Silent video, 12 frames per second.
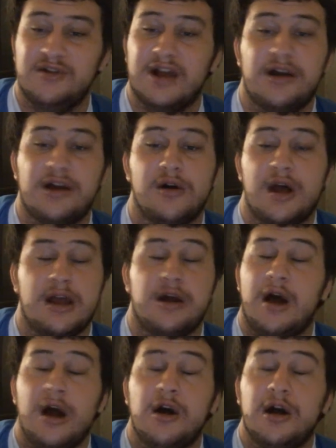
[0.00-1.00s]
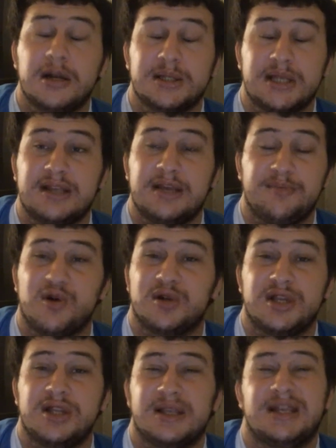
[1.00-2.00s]
I honestly think Booker
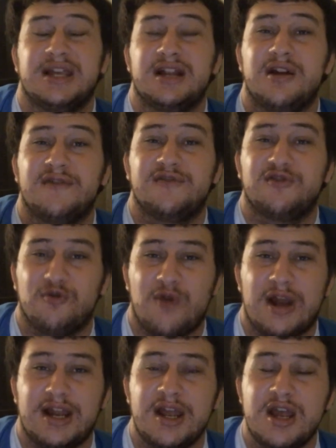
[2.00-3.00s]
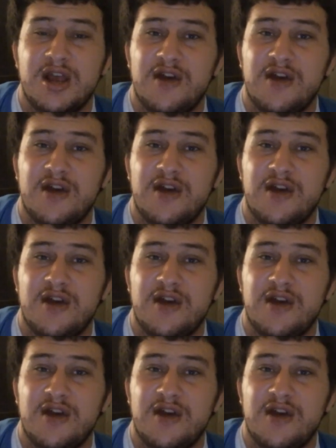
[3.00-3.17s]
T doesn't get enough credit